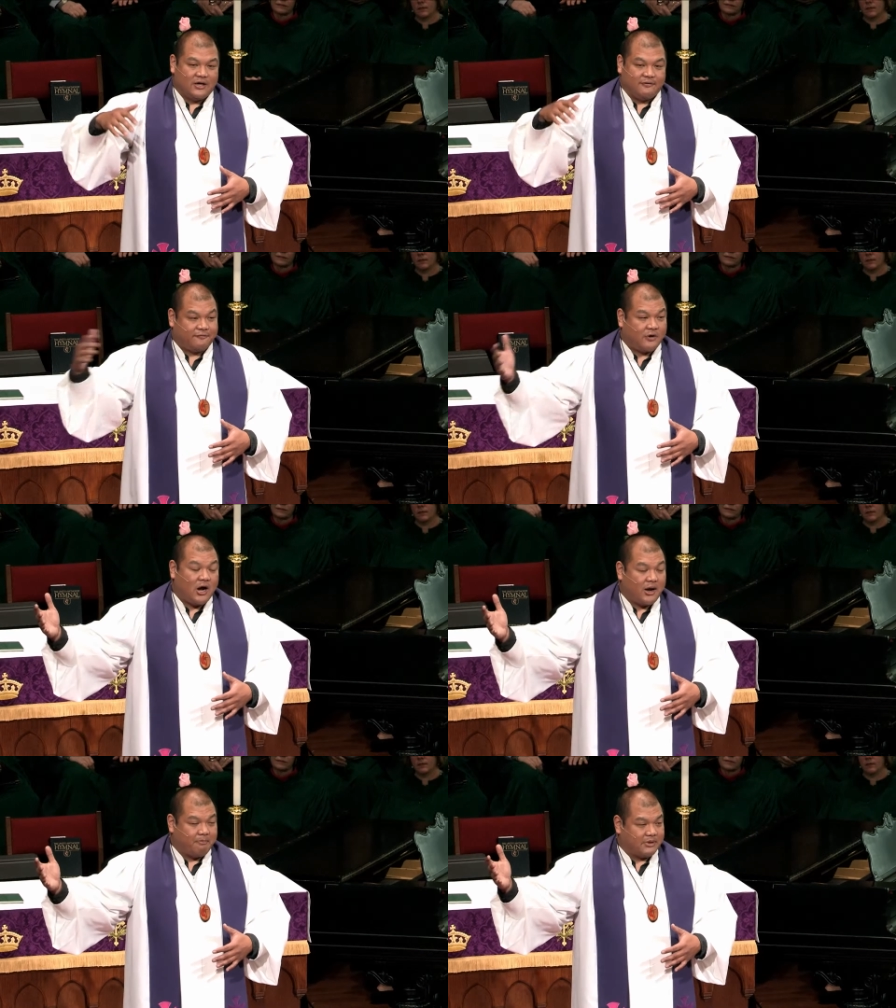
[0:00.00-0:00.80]

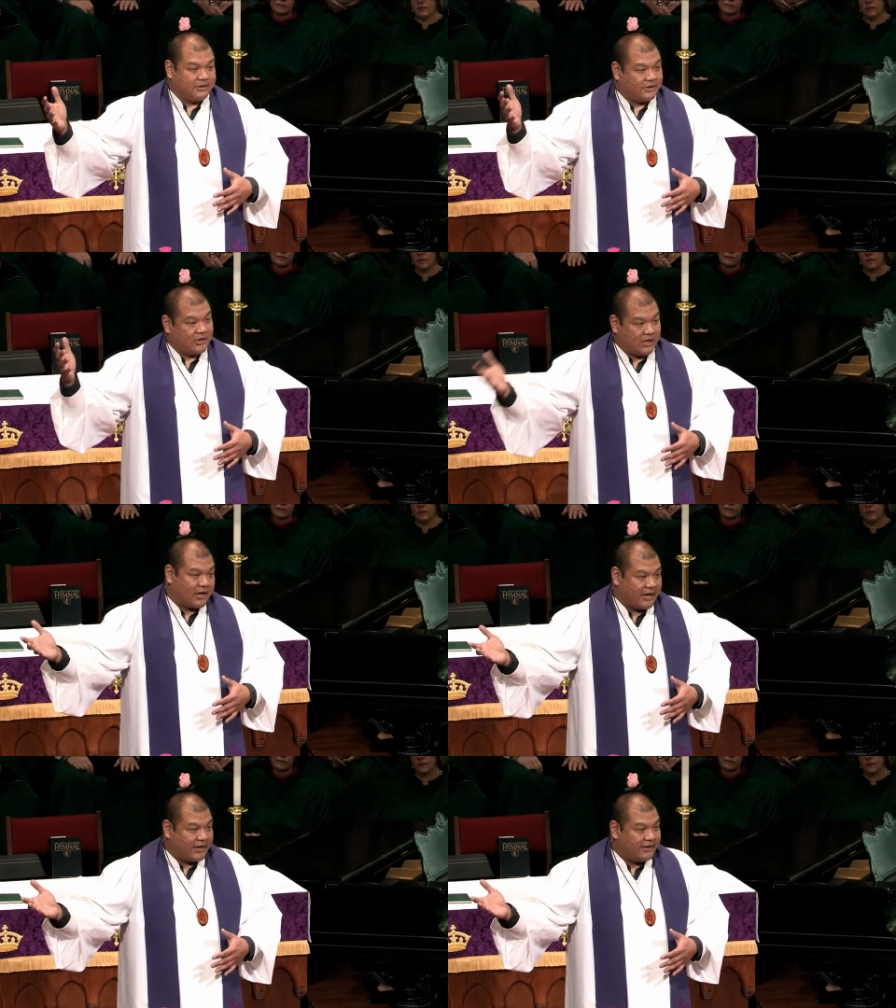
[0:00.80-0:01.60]
from
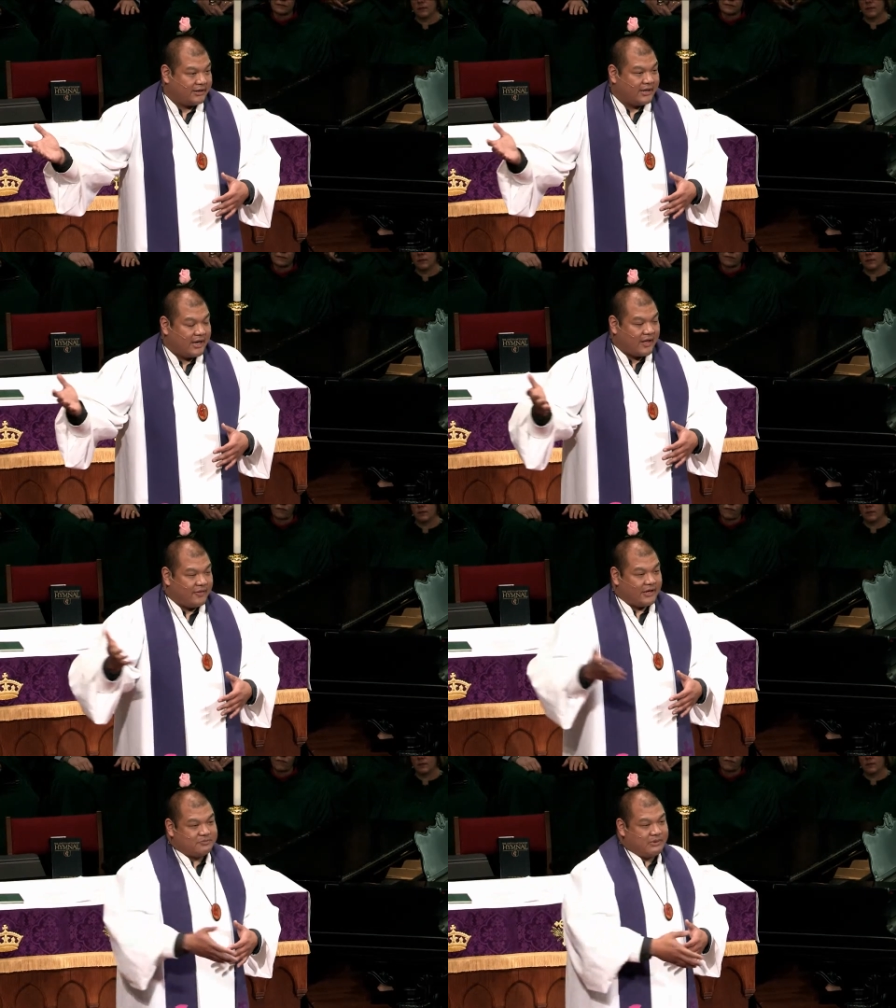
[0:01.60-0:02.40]
God
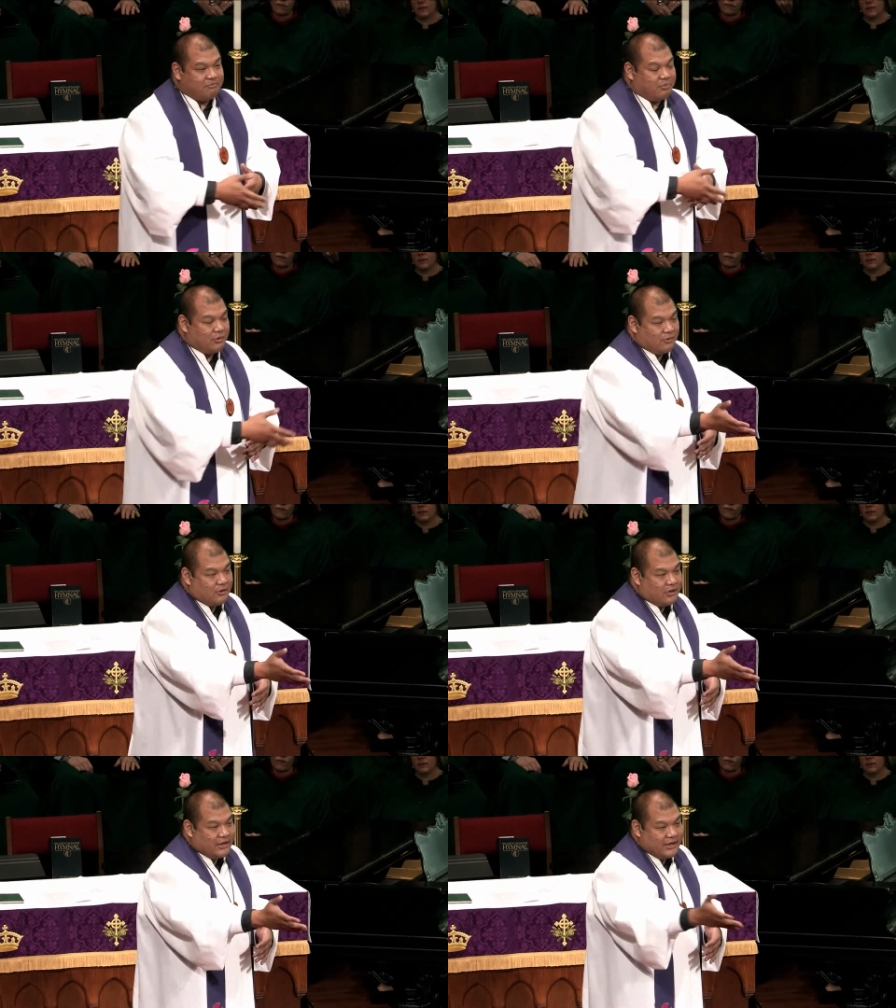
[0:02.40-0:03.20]
and that has been
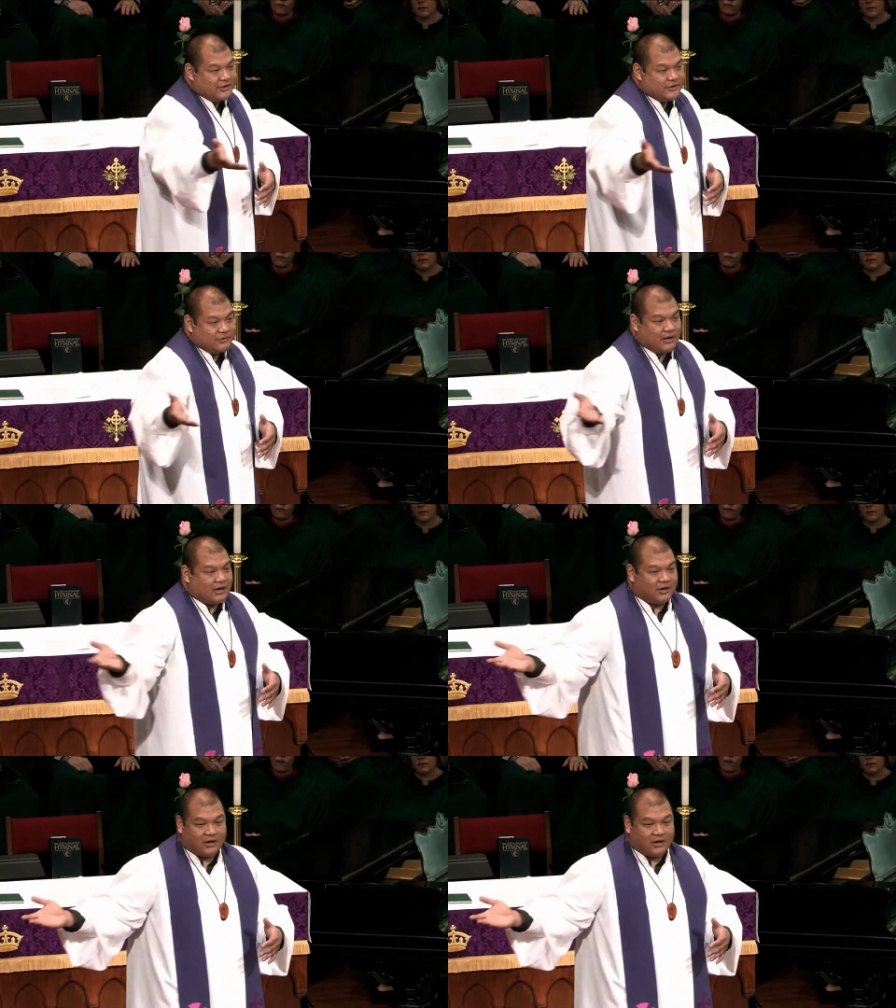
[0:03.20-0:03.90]
poured into our